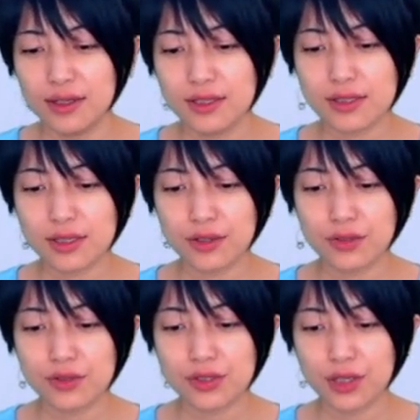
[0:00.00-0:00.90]

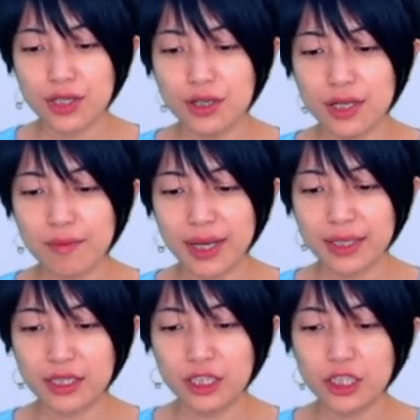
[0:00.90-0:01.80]
So here it
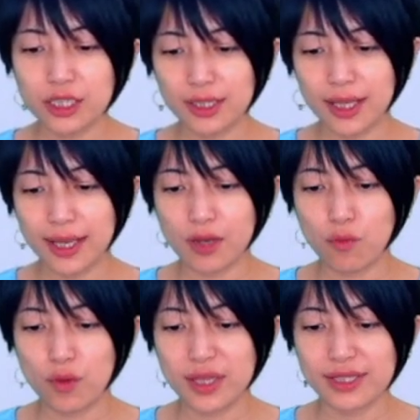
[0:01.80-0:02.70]
might look like
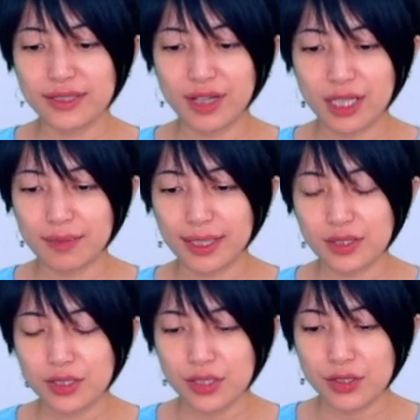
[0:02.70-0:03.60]
width divided by
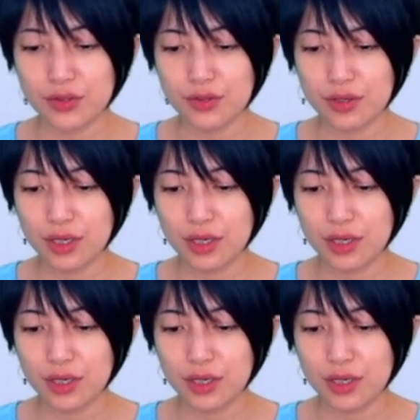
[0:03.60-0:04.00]
2,